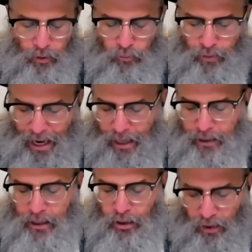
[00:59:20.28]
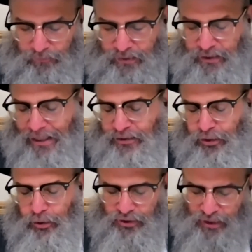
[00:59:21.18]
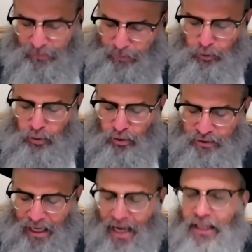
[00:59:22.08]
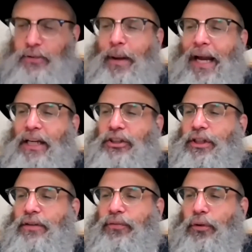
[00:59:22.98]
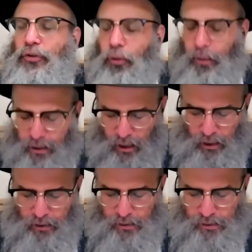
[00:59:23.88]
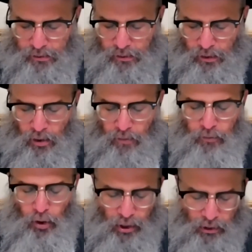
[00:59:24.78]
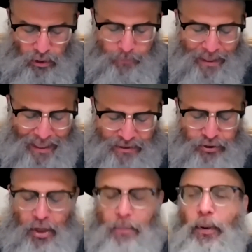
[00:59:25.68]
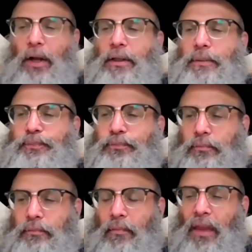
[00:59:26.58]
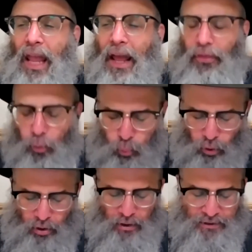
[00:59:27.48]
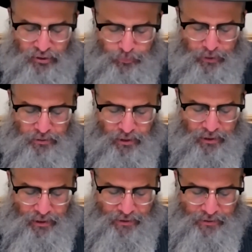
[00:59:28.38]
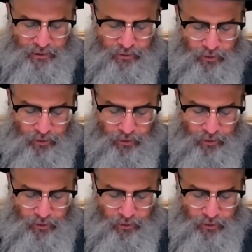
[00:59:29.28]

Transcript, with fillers: Ra, ki chesedu, simply because God is passionate for doing kindness. V'olam chesed yibana. And the world is built on chesed.